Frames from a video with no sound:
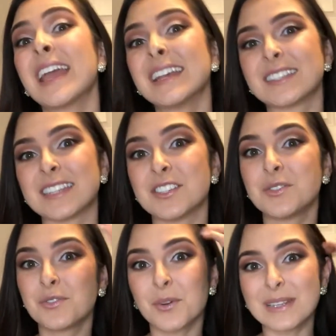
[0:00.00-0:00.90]
stay
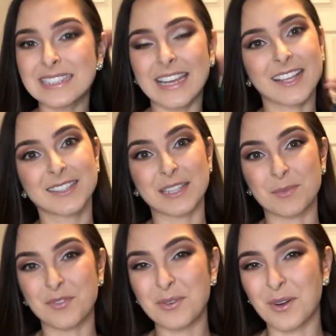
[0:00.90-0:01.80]
tuned for what's next. Some
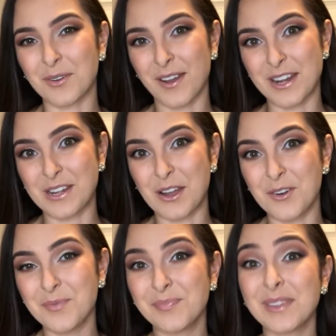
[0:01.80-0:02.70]
of you already
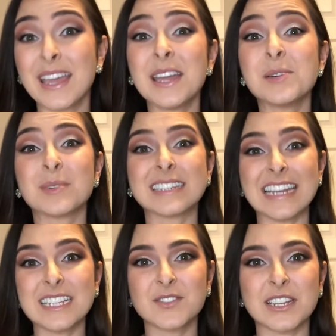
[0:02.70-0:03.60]
know. But
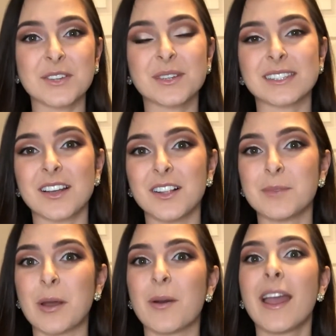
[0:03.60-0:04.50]
today's video is all
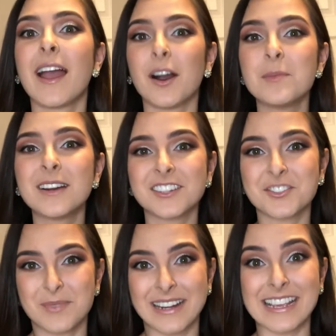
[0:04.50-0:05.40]
about how much
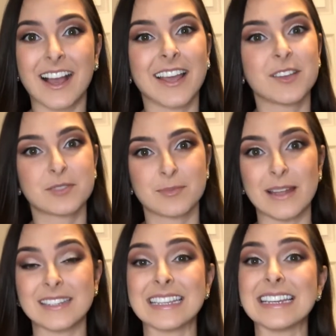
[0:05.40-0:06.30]
money I have
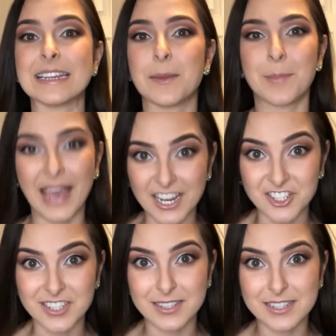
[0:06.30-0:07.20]
spent in
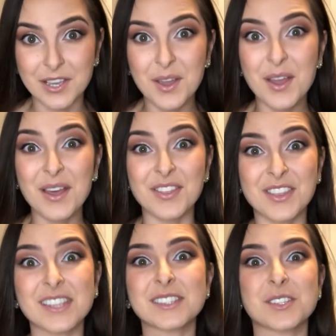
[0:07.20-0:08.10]
pageants.
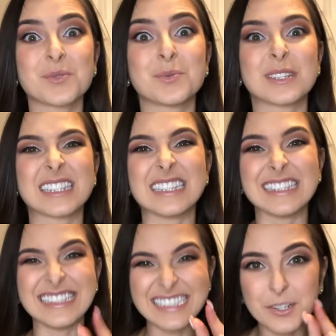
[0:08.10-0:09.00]
This was a
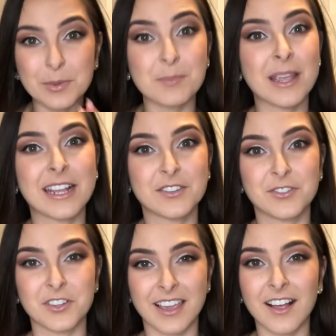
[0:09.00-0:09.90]
little bit
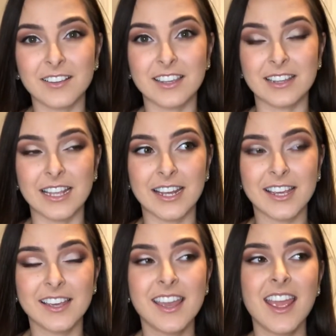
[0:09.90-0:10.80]
painful
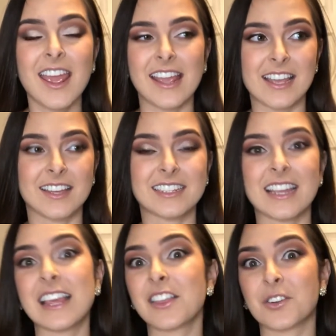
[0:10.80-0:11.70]
calculating, and I
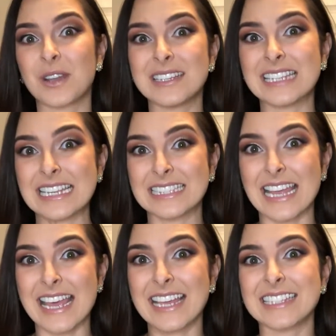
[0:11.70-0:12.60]
think the craziest
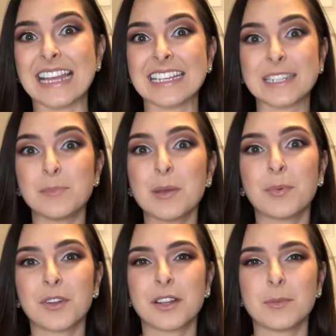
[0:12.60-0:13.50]
thing is that some people
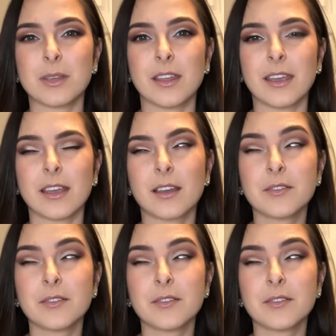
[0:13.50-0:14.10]
are gonna be like,